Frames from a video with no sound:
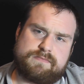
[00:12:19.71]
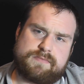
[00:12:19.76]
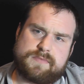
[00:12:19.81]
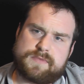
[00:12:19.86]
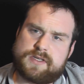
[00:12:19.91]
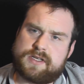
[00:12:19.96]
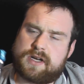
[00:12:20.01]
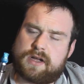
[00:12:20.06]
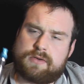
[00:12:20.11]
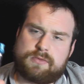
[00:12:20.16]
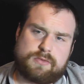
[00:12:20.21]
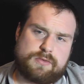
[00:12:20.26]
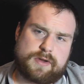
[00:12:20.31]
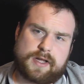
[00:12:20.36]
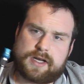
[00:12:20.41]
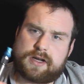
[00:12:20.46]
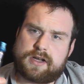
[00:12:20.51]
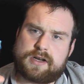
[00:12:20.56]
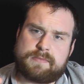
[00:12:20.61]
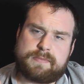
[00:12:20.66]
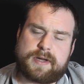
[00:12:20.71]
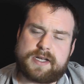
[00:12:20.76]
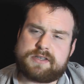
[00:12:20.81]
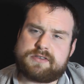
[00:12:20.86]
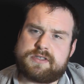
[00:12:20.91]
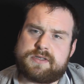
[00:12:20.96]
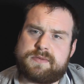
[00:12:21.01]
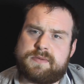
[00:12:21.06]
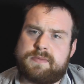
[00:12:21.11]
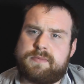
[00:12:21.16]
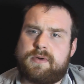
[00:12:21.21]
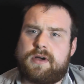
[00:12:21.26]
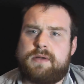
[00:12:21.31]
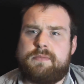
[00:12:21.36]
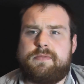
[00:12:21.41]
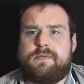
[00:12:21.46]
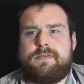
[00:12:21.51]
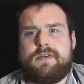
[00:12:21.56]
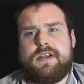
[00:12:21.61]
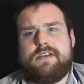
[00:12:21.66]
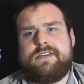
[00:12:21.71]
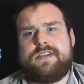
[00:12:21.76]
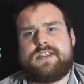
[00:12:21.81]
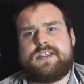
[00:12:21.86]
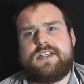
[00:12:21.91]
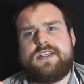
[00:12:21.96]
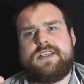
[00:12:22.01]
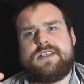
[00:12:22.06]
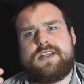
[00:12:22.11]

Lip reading: you know, all that kind of batteries we've been buying previously.